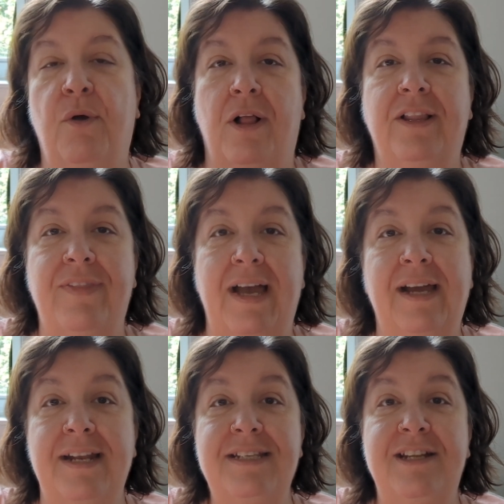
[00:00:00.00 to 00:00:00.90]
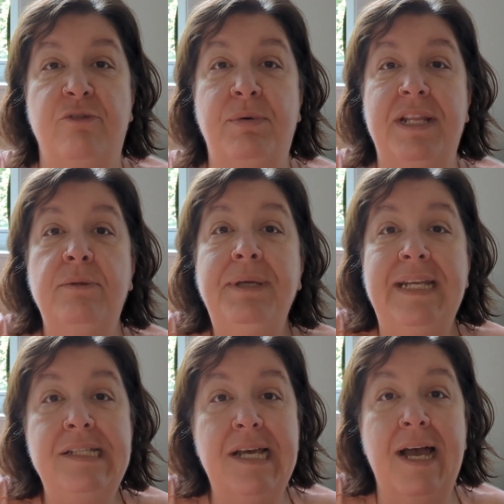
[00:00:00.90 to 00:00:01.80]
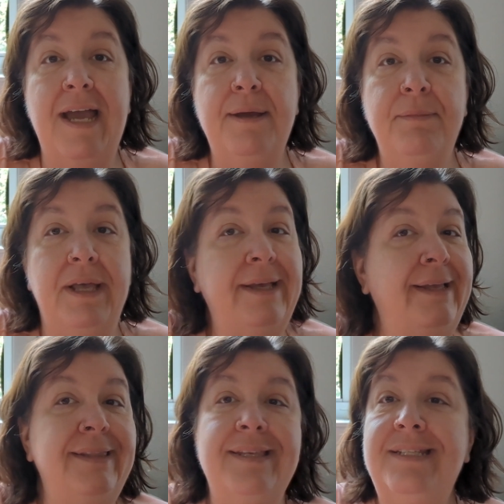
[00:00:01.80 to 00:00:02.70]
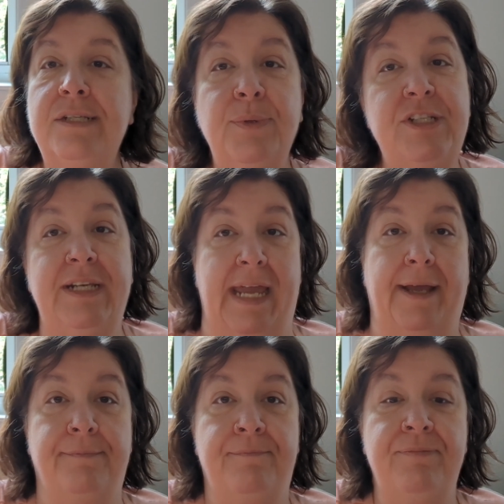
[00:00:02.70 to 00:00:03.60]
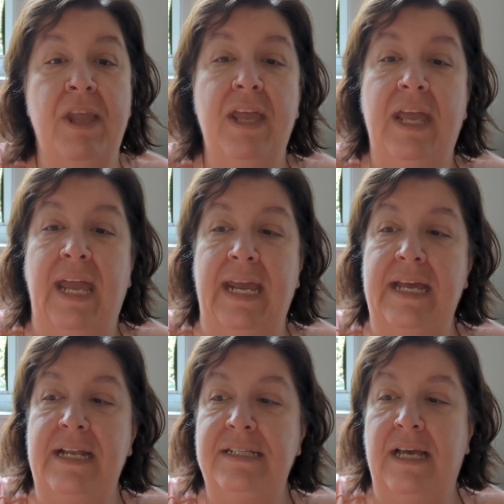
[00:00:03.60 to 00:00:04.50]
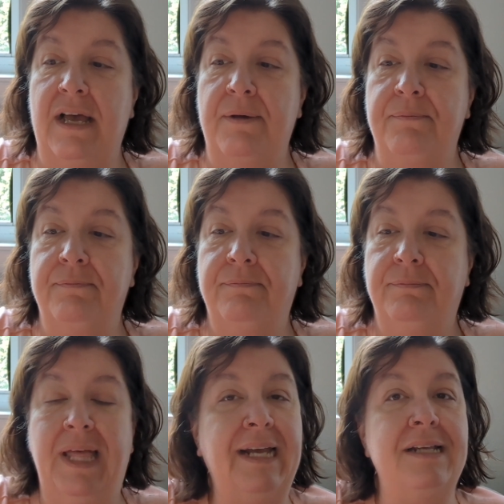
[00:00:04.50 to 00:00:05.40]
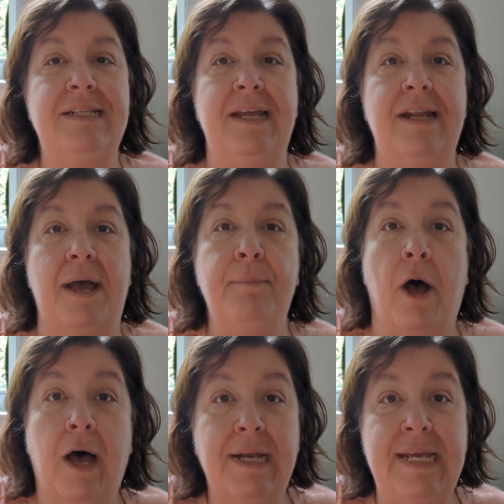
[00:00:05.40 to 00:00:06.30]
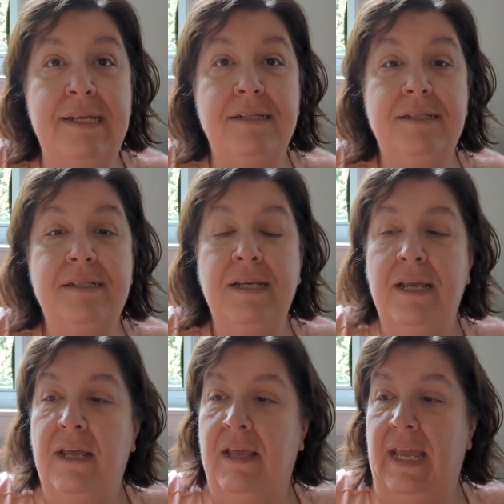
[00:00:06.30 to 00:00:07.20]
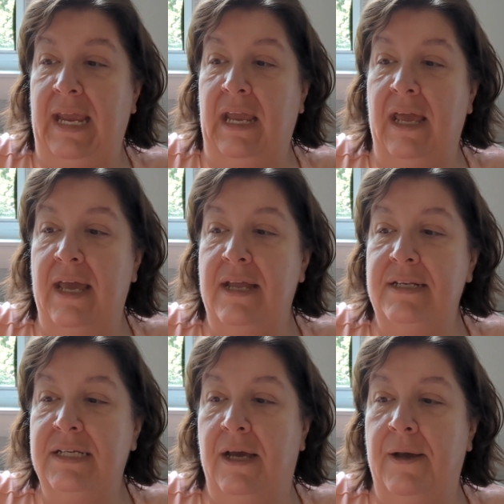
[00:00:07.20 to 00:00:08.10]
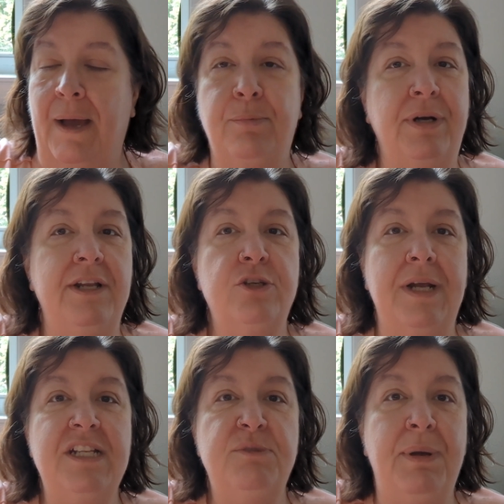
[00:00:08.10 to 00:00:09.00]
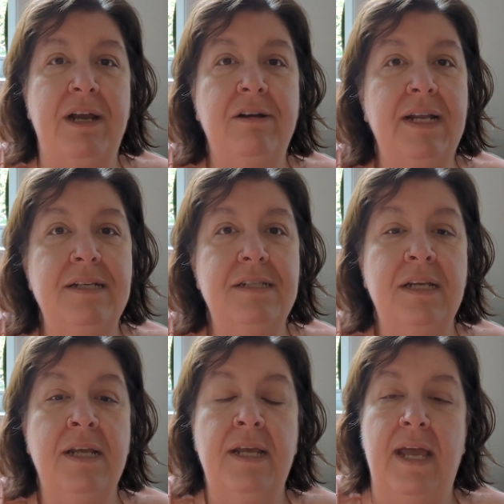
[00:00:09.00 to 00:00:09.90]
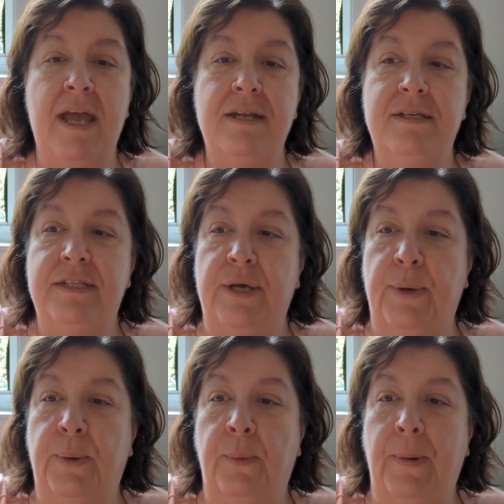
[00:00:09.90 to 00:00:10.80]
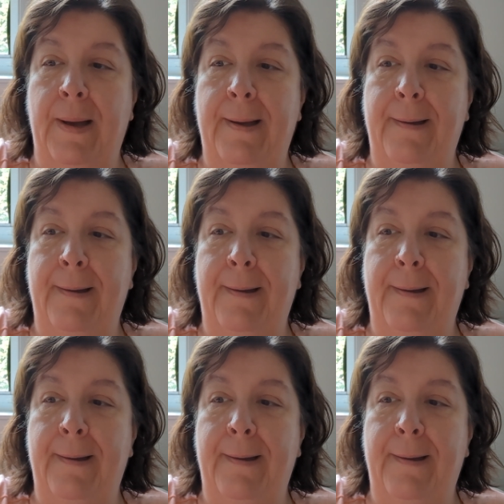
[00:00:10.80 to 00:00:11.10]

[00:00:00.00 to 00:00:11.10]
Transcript: all of that kind of stuff. But in the meantime, this is what you get. And like I said, I'm honest and I'm pretty transparent. And so,